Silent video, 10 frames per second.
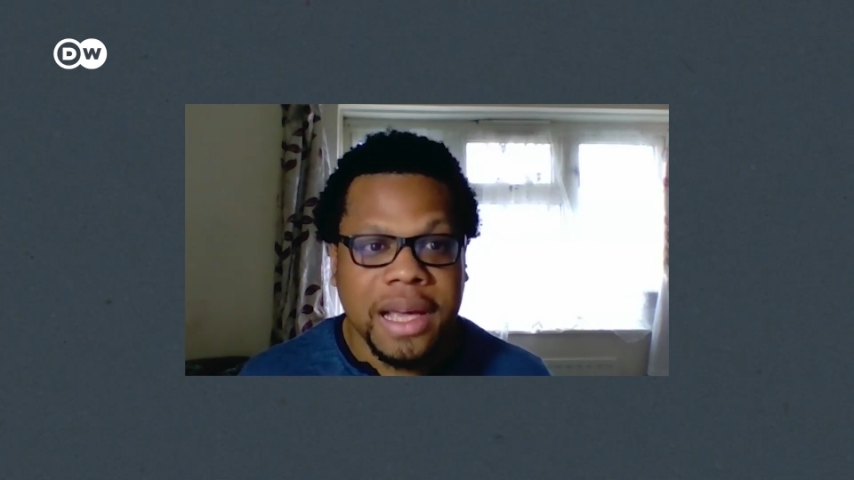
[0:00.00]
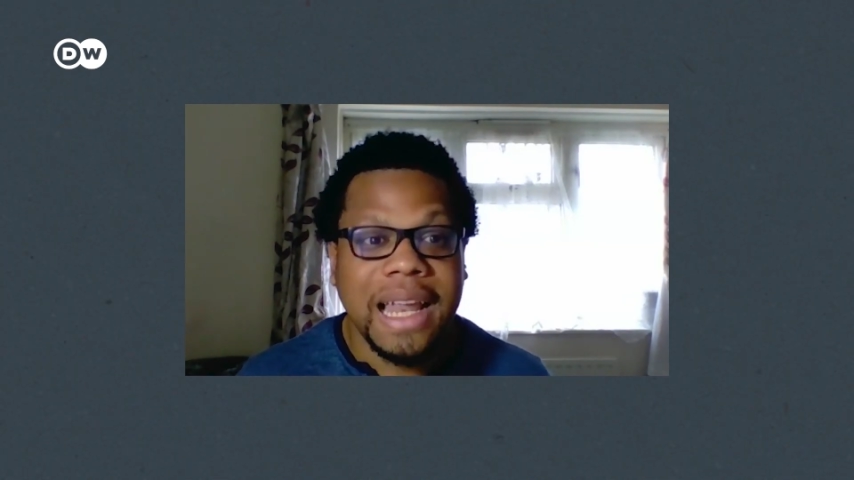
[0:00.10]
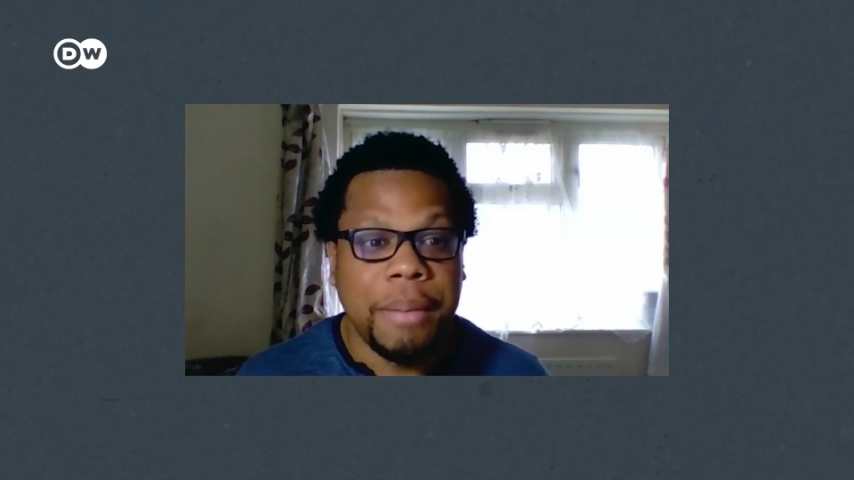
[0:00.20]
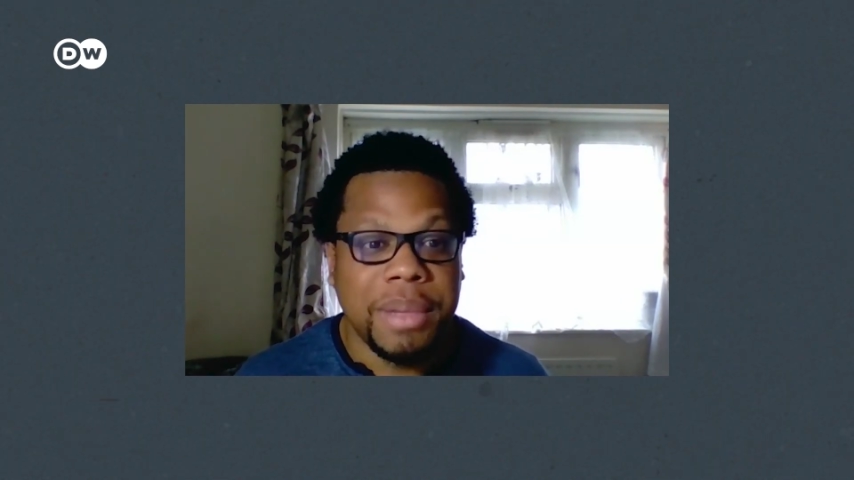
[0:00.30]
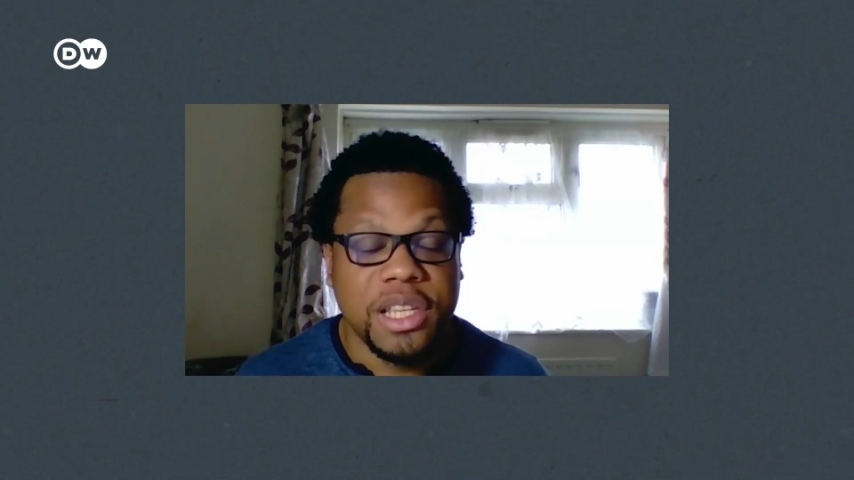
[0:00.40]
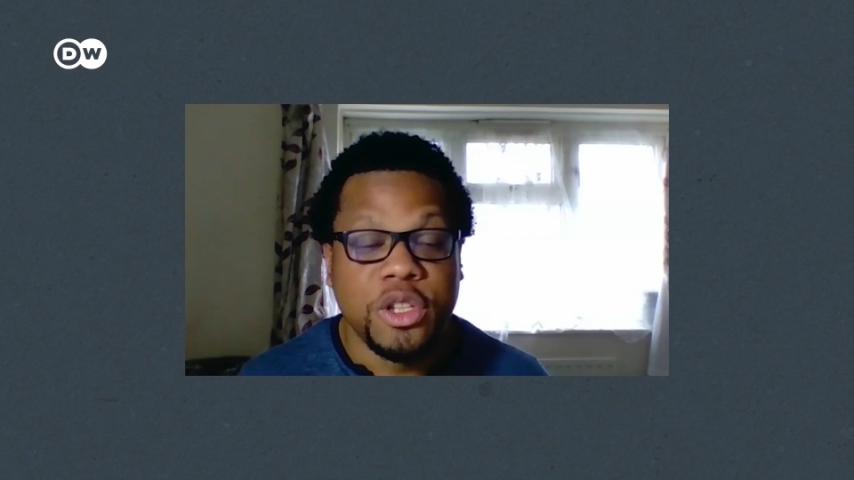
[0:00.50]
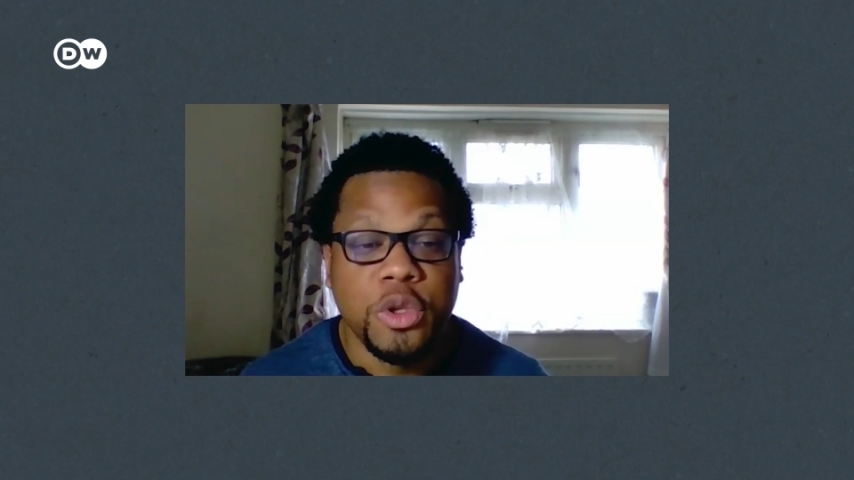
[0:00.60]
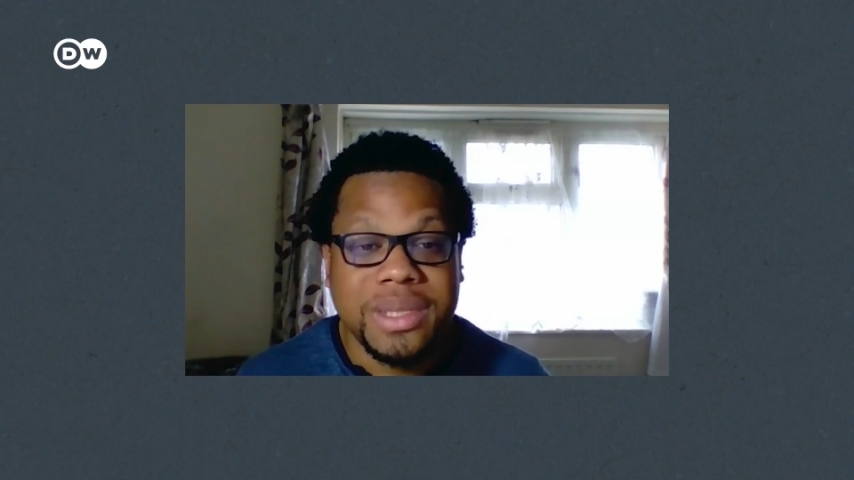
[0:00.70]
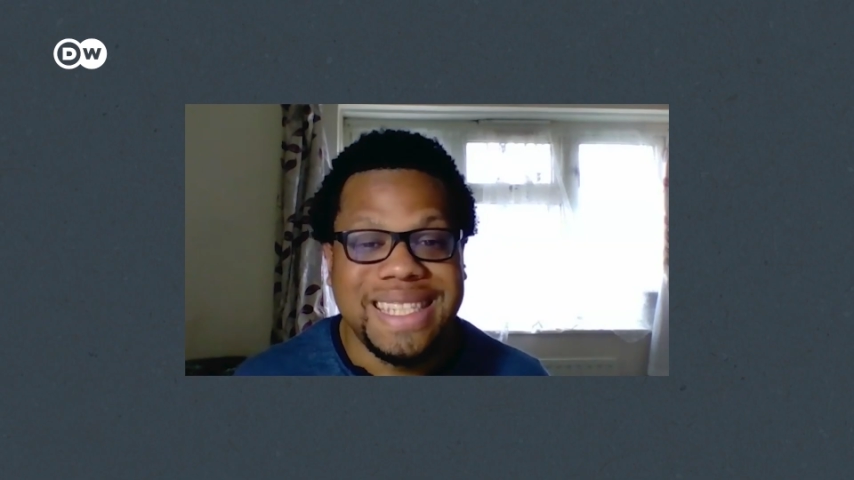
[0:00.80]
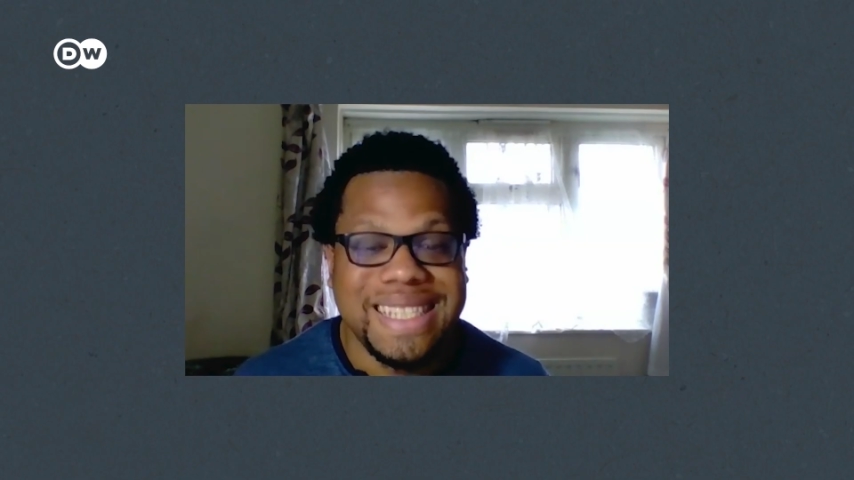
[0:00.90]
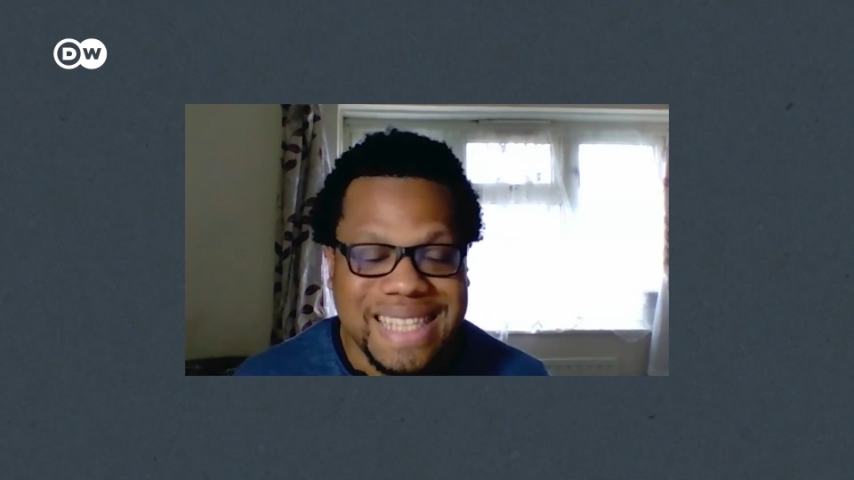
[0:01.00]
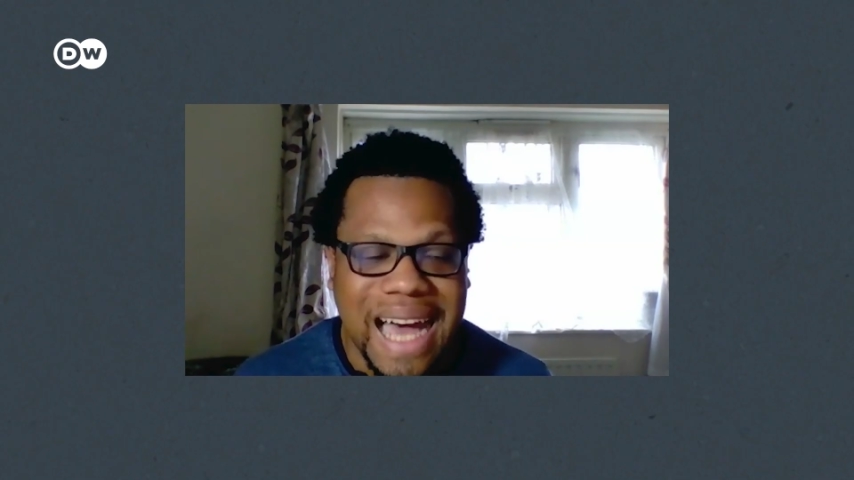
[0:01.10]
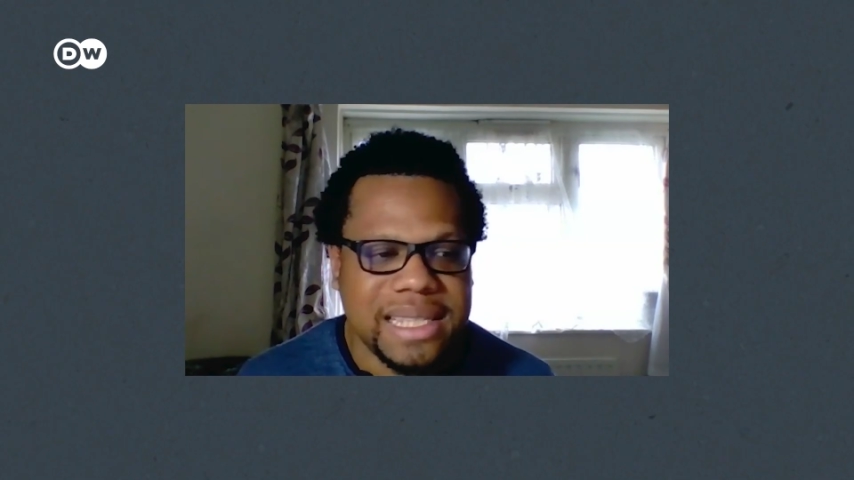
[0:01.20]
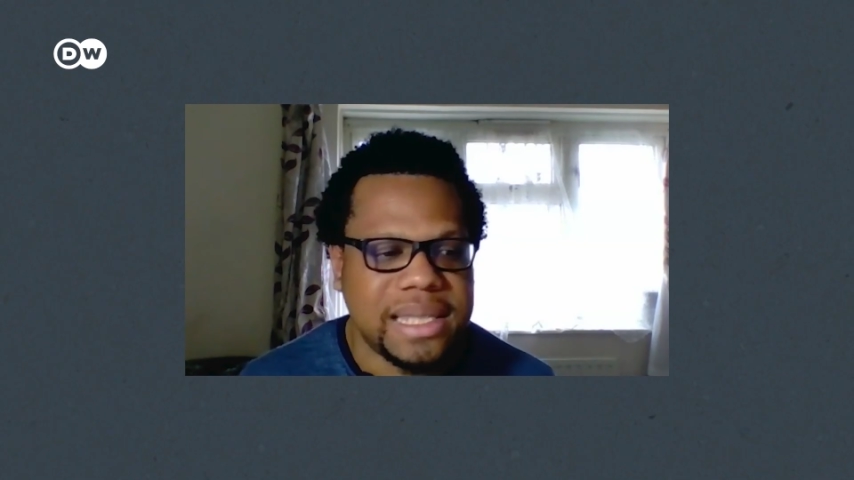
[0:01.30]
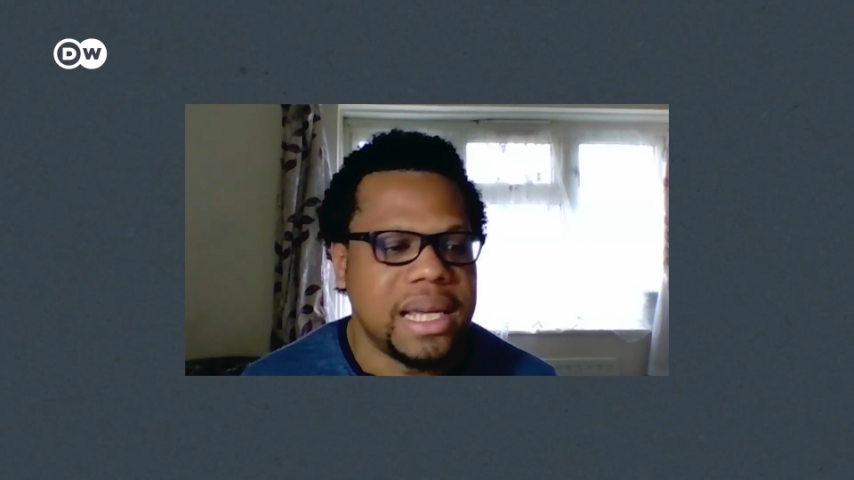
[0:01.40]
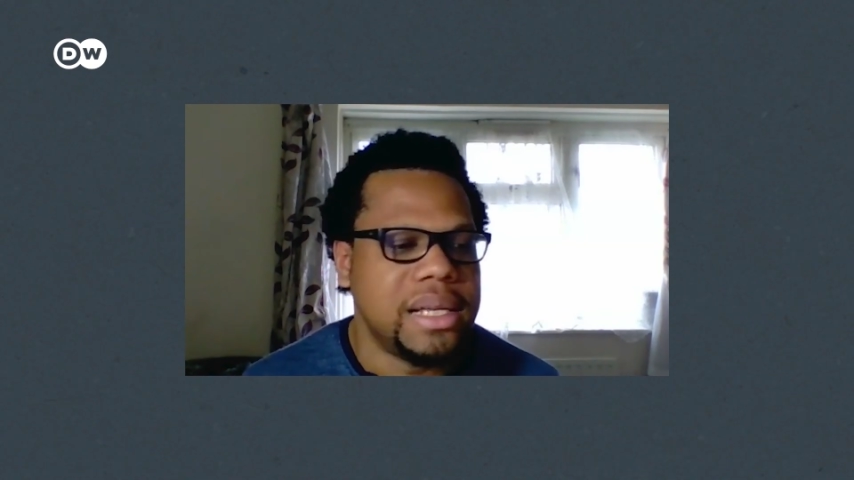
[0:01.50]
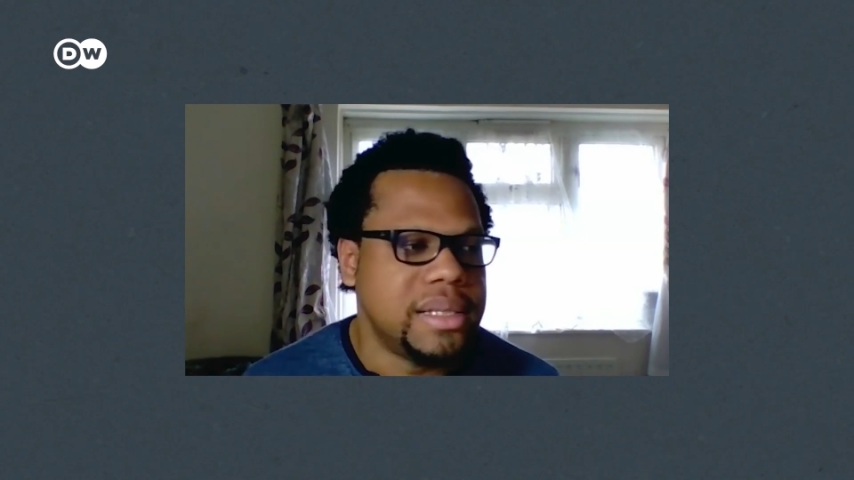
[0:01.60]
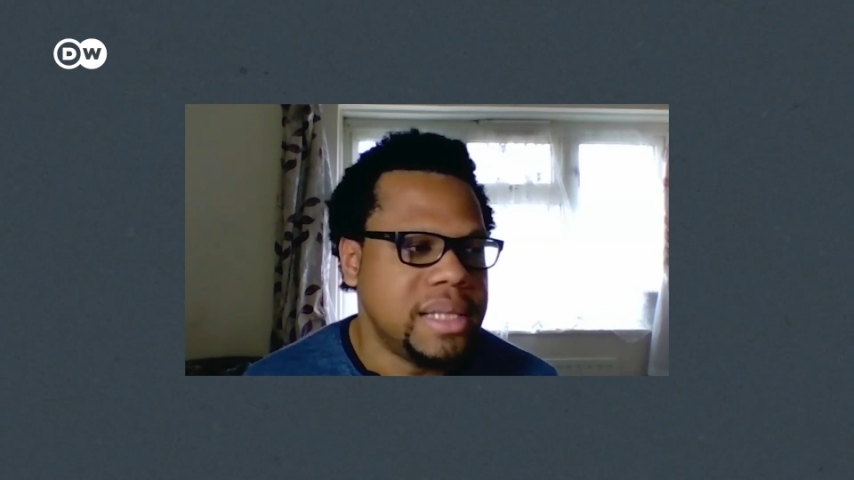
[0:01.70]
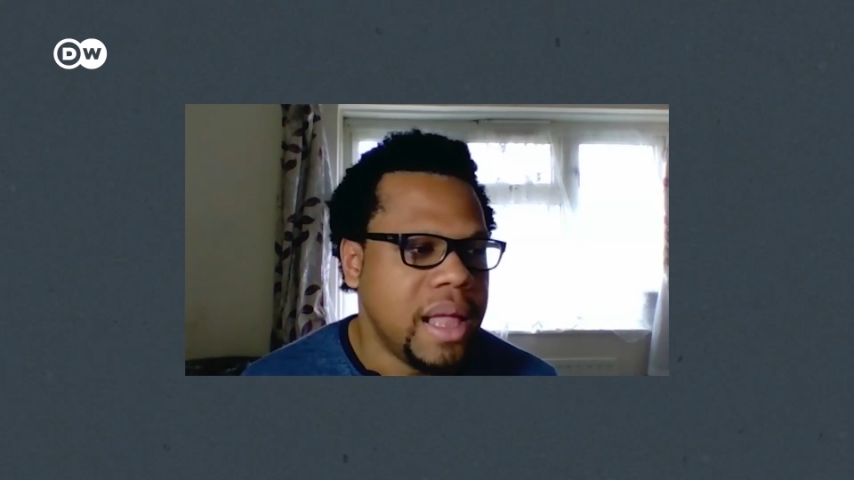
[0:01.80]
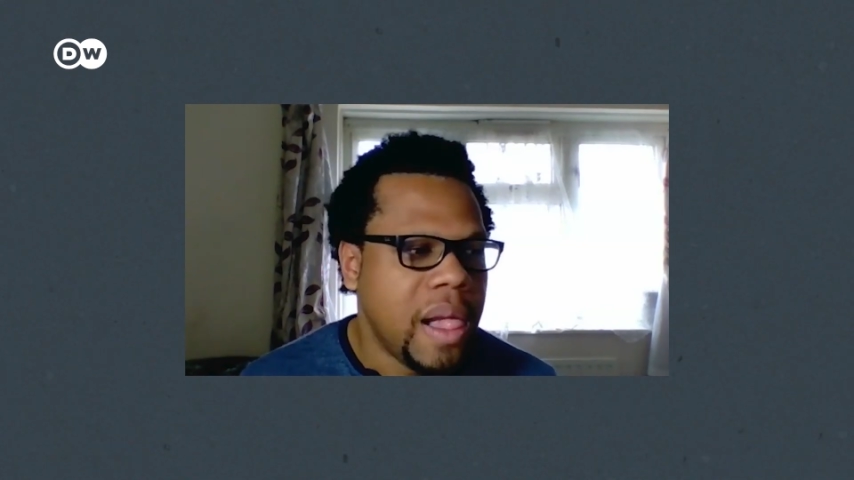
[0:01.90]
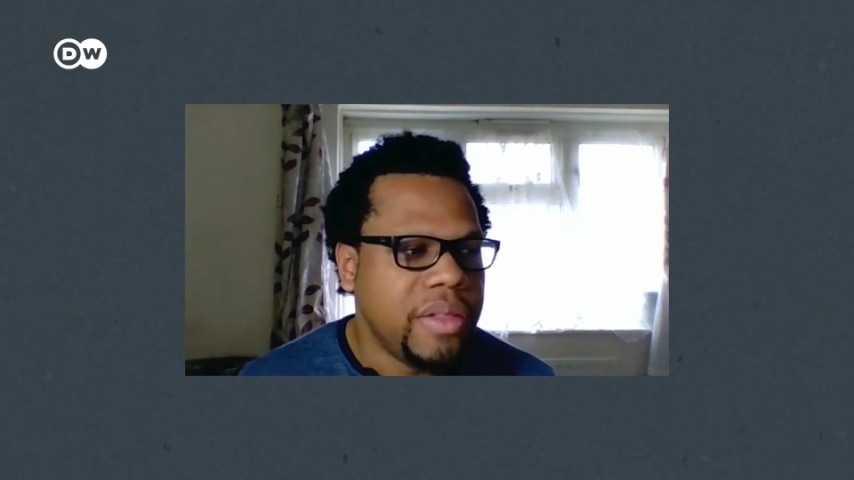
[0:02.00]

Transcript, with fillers: climate induced disasters